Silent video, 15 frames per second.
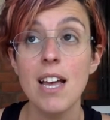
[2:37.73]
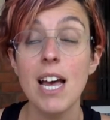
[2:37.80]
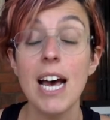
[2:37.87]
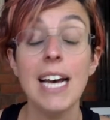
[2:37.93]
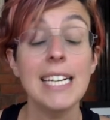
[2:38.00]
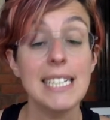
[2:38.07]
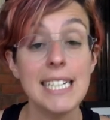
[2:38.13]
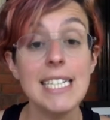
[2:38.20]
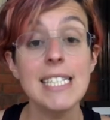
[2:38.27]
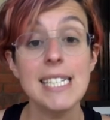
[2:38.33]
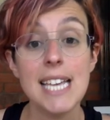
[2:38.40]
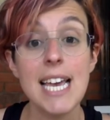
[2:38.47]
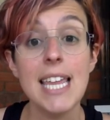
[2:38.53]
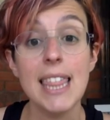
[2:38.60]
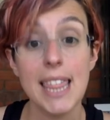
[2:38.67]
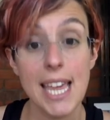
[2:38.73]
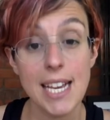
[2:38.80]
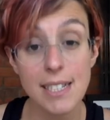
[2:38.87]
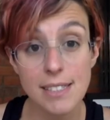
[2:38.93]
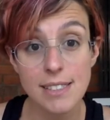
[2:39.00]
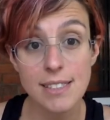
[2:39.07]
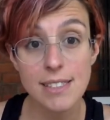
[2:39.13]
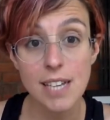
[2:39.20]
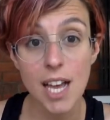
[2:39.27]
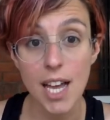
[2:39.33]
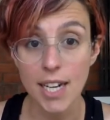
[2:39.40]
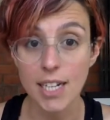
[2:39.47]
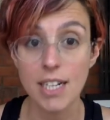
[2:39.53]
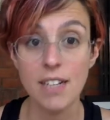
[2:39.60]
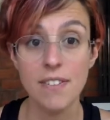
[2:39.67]
I did say things
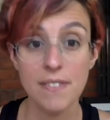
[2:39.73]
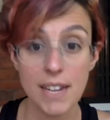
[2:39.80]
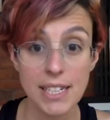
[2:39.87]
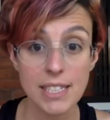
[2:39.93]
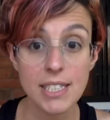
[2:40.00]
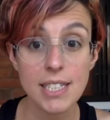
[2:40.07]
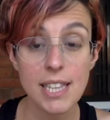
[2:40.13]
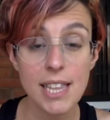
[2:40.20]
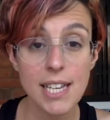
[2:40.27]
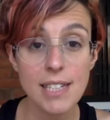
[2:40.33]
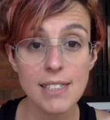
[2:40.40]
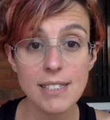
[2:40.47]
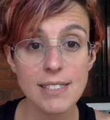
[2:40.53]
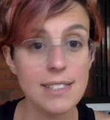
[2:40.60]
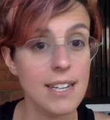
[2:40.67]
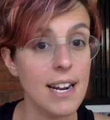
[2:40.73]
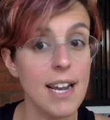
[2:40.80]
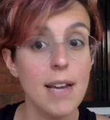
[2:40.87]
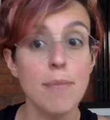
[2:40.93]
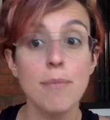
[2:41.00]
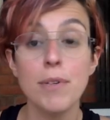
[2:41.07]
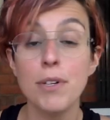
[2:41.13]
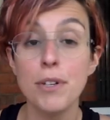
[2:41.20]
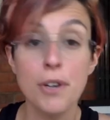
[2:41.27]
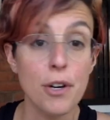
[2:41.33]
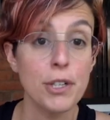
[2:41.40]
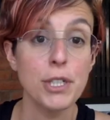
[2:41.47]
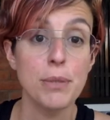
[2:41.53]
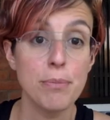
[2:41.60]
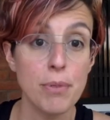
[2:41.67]
and defended things that I am
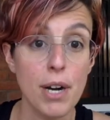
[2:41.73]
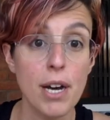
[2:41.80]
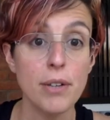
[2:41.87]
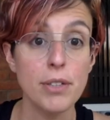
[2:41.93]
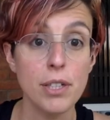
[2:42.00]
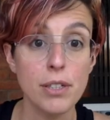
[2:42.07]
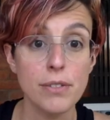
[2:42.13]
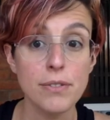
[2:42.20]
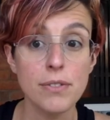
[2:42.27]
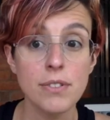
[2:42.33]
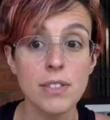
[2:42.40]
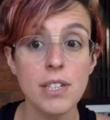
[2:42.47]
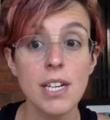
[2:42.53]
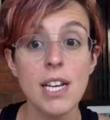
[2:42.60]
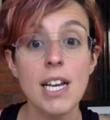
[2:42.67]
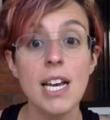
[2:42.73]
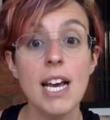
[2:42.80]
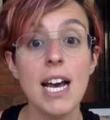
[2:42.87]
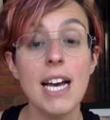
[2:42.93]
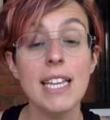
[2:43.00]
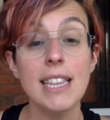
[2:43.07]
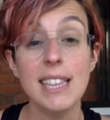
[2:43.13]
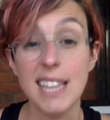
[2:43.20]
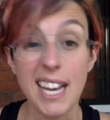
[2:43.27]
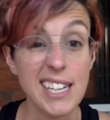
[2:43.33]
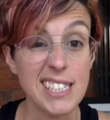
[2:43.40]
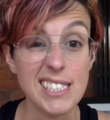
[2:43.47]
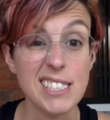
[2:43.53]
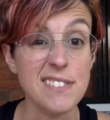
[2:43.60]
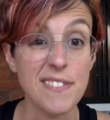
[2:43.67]
not proud of. And that
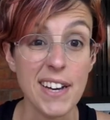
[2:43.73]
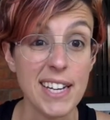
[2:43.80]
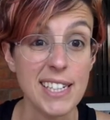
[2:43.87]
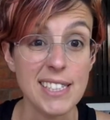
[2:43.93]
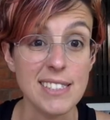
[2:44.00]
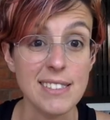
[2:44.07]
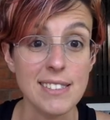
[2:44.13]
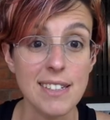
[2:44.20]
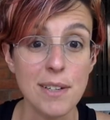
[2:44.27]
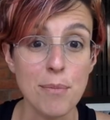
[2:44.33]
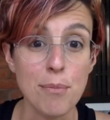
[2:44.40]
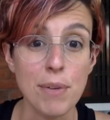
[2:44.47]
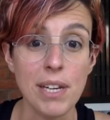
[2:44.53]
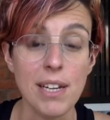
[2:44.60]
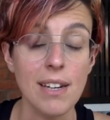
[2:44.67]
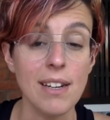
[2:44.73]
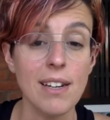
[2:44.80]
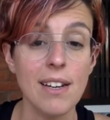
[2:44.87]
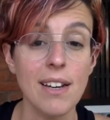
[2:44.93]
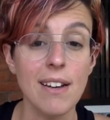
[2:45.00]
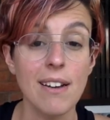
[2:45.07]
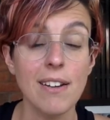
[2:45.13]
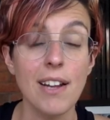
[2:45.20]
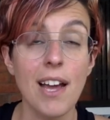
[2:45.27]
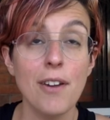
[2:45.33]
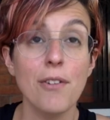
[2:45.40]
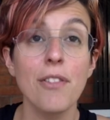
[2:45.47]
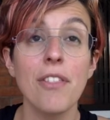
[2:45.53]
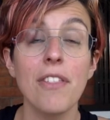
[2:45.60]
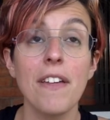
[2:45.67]
is fine. I mean, I, I
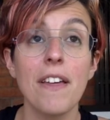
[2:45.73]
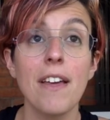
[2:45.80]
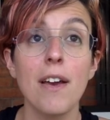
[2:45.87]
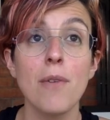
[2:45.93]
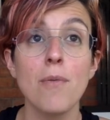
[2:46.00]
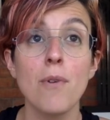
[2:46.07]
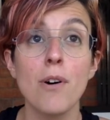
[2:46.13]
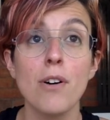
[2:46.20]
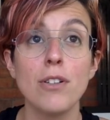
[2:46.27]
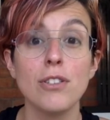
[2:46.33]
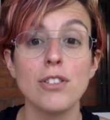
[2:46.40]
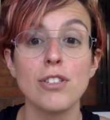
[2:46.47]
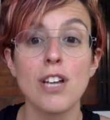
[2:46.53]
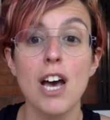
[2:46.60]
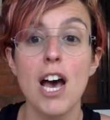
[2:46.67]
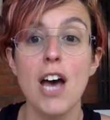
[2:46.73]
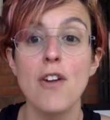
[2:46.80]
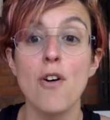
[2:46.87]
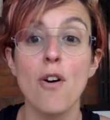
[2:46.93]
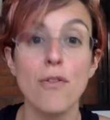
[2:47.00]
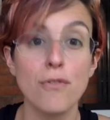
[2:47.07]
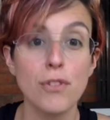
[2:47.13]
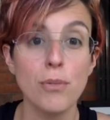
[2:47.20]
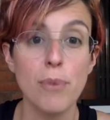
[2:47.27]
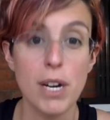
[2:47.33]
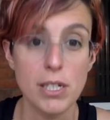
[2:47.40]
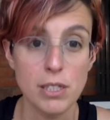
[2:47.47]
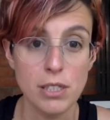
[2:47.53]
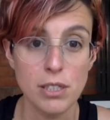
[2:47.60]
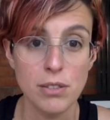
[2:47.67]
don't think I was an awful
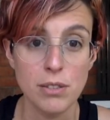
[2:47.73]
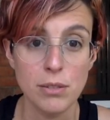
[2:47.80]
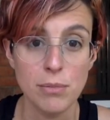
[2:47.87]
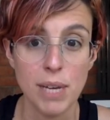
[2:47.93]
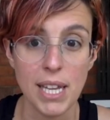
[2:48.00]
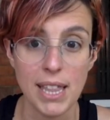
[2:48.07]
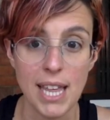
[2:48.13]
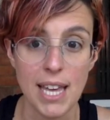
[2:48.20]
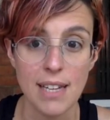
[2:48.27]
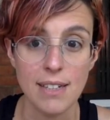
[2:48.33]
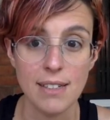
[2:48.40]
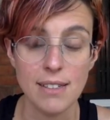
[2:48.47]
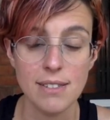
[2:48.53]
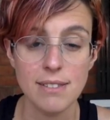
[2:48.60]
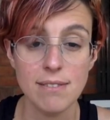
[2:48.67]
person by then,